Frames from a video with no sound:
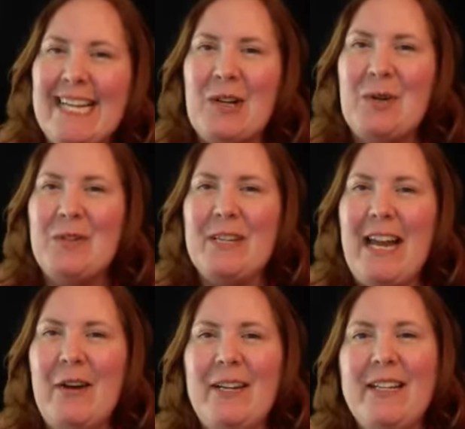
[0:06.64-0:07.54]
Nicole
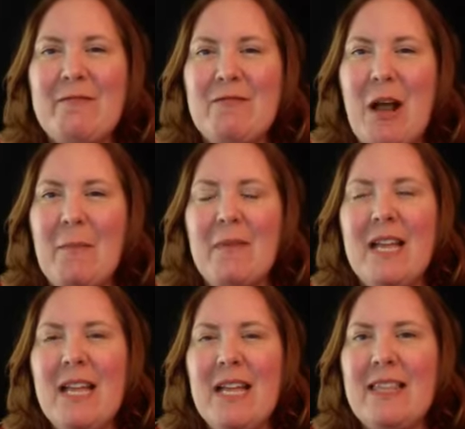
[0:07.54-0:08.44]
Caron from
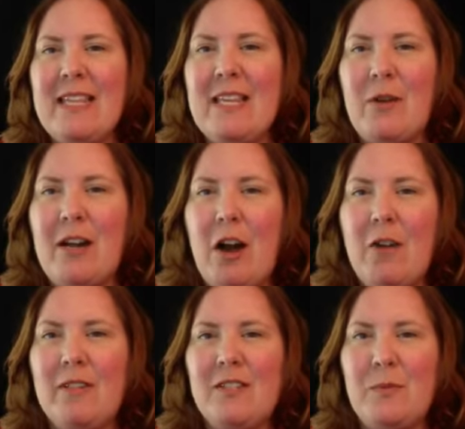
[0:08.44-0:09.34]
the Great
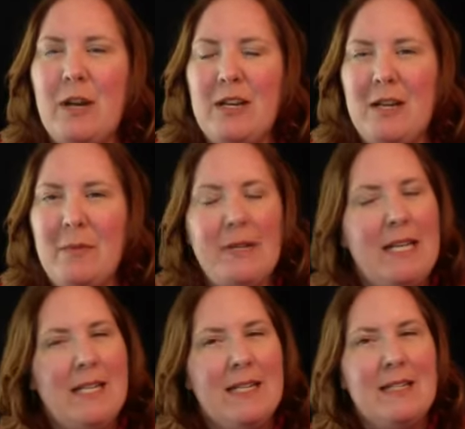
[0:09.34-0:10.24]
Harvest Bread
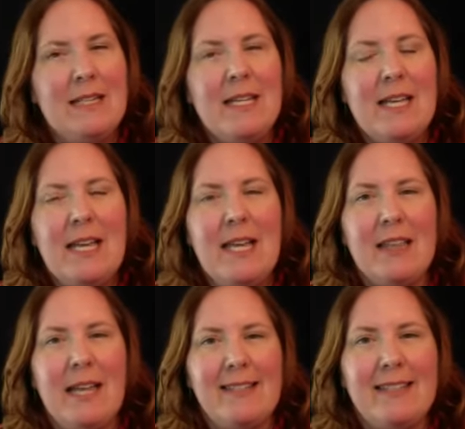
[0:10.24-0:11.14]
Company
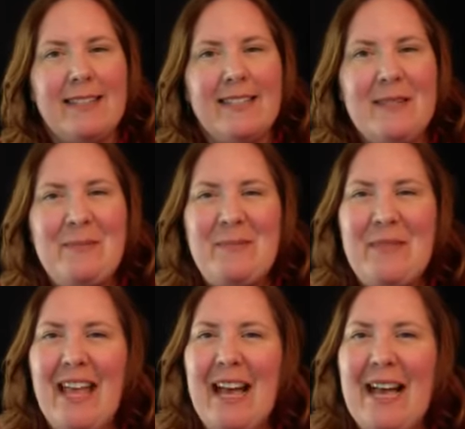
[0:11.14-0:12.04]
in Lexington.
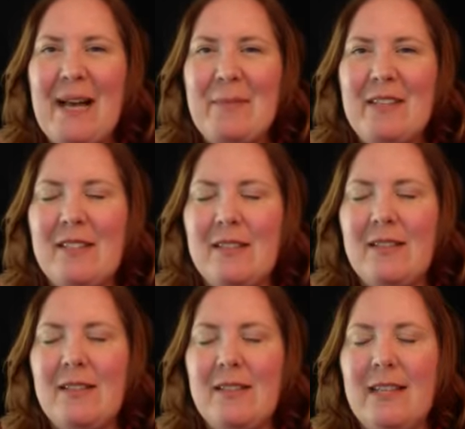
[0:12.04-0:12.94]
Um, this is
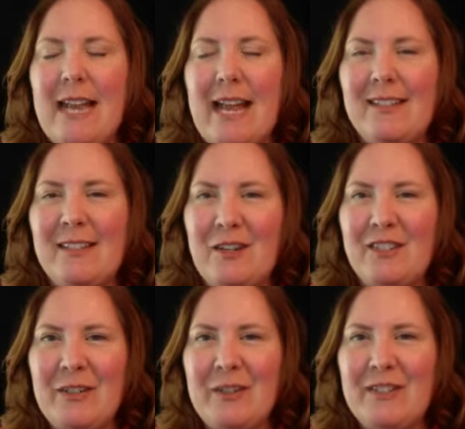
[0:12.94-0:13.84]
the next in our
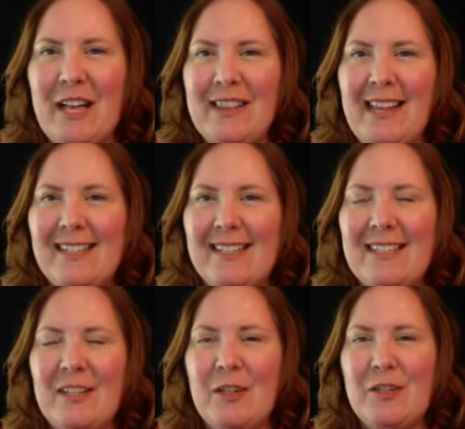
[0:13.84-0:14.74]
series on
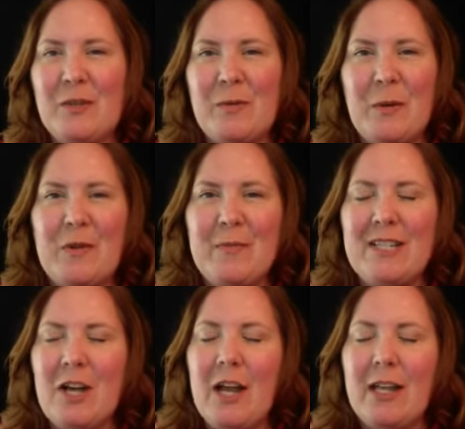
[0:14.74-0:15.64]
Lexington Learns, where we've been
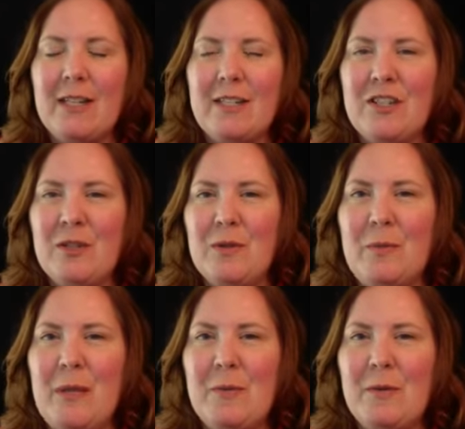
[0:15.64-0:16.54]
talking to
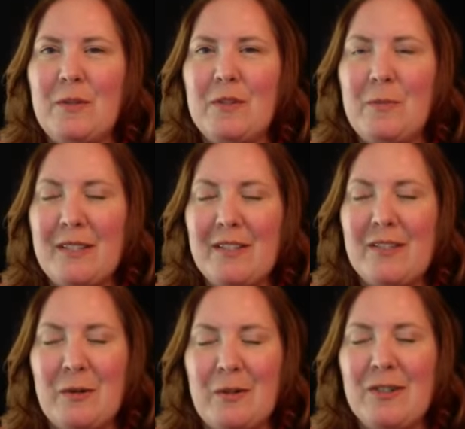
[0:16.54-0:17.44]
people,
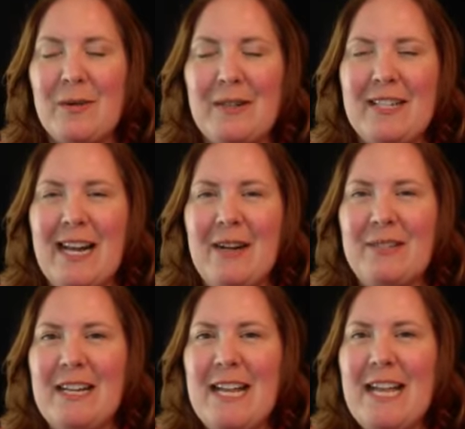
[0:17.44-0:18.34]
business owners around
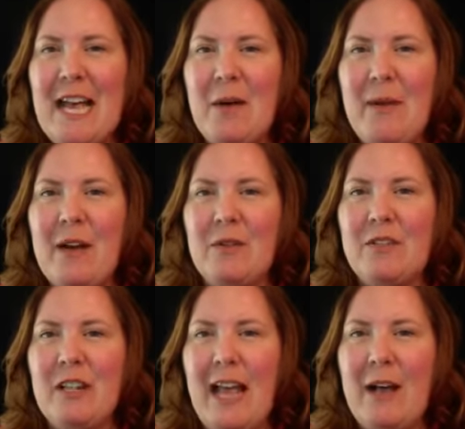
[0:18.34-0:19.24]
town,
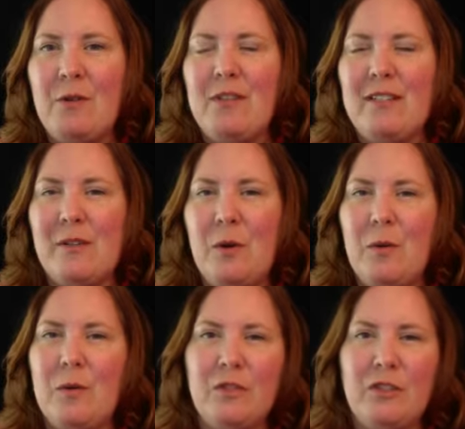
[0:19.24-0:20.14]
about how this
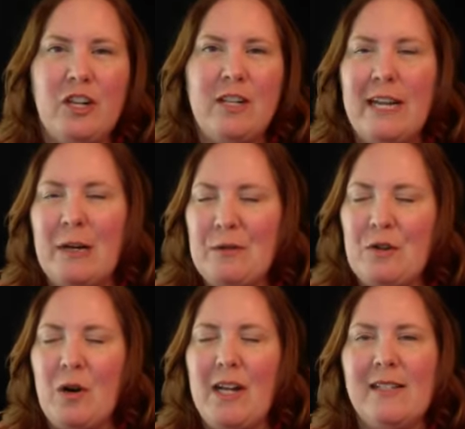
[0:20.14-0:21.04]
whole shutdown
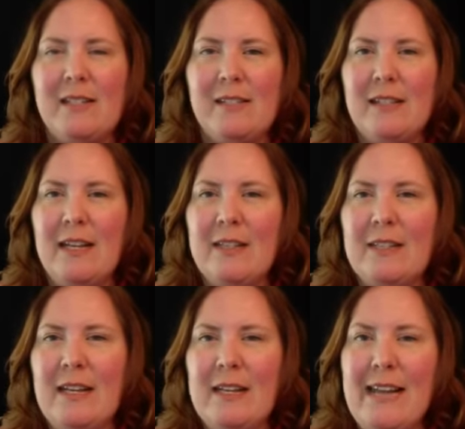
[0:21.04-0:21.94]
crisis and,
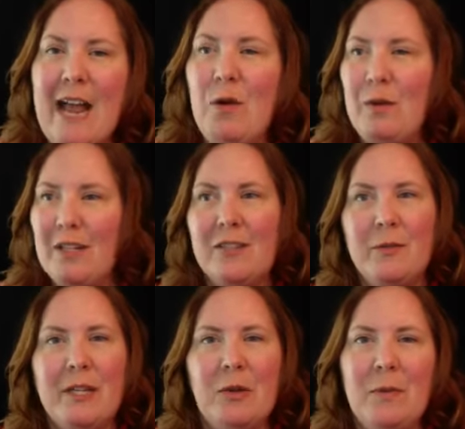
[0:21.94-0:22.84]
and now into
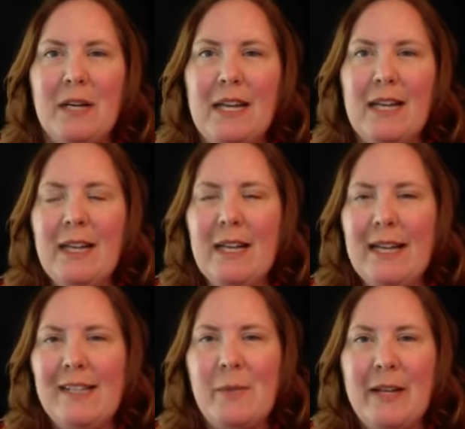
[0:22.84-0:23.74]
reopening
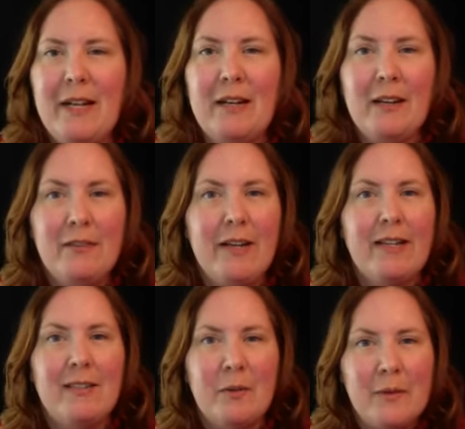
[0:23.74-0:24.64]
has been
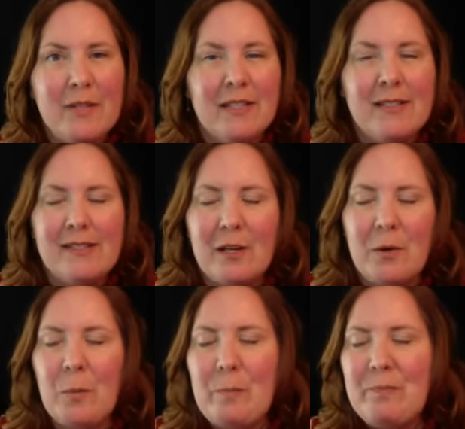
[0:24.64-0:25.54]
affecting their business.
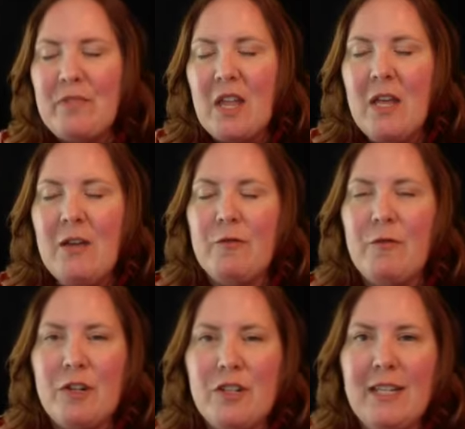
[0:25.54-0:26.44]
So, mm-hmm.
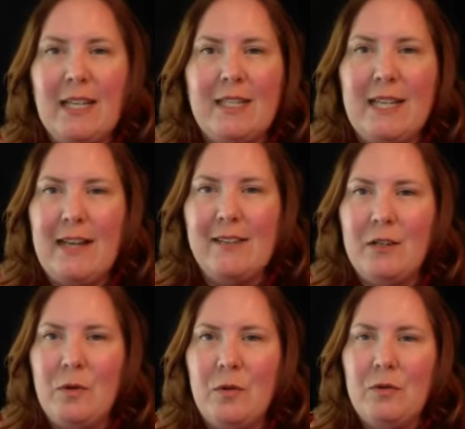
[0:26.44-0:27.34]
first, I'd like to ask
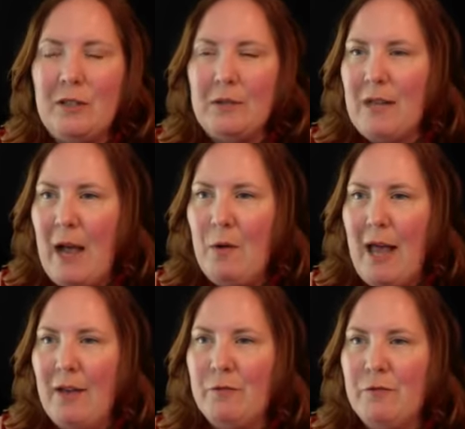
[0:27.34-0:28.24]
Nicole, you know, how
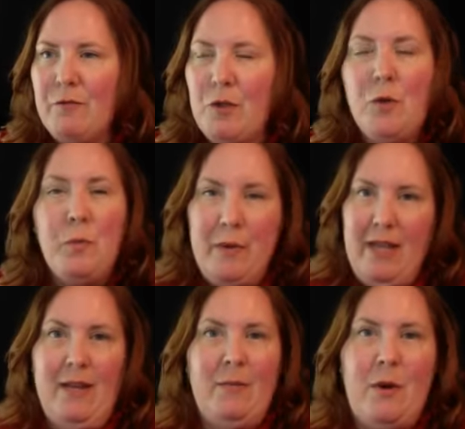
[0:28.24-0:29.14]
have you
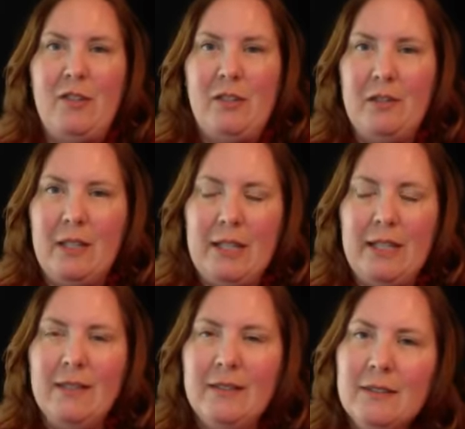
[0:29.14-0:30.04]
been personally?